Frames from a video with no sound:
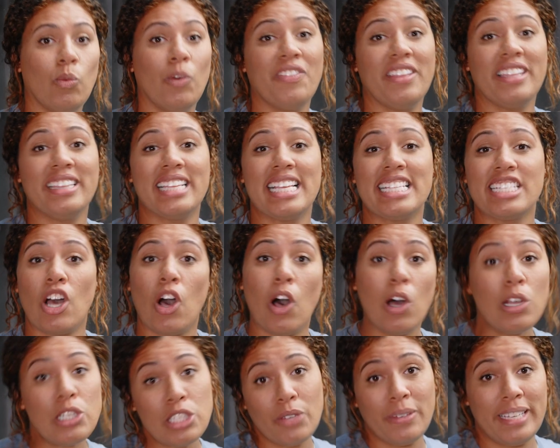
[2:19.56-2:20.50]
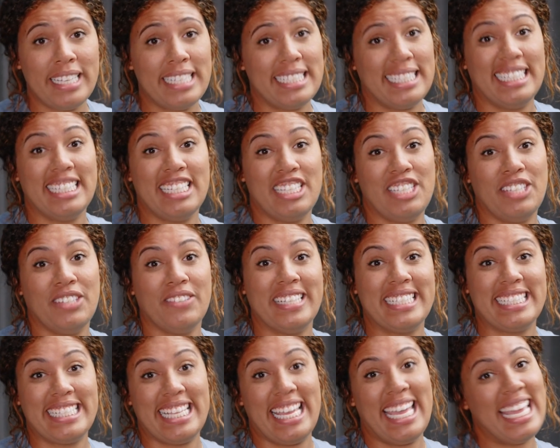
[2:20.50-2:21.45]
One thing that's also easy to do
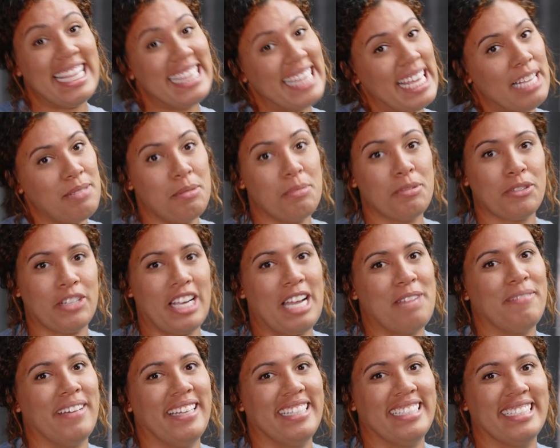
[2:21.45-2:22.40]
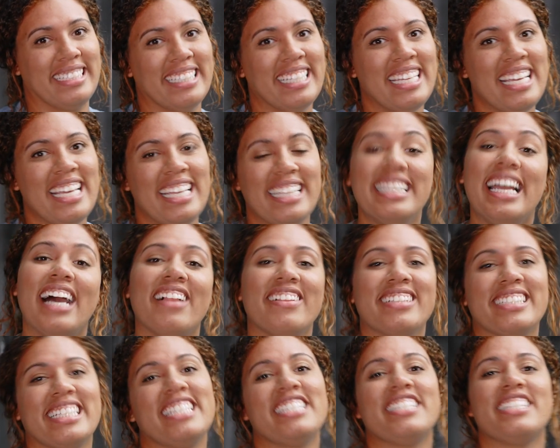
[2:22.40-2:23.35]
is to hit that subscribe button. Now
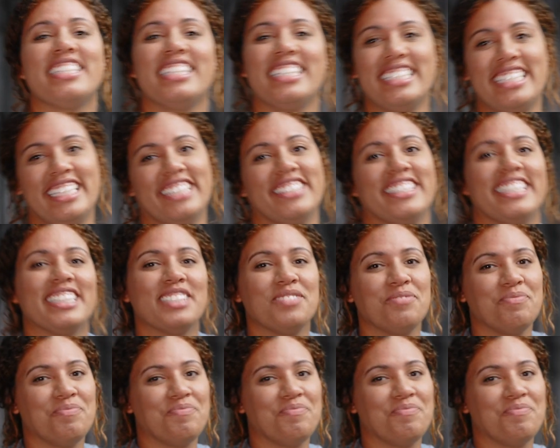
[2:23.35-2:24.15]
let's get into the interior.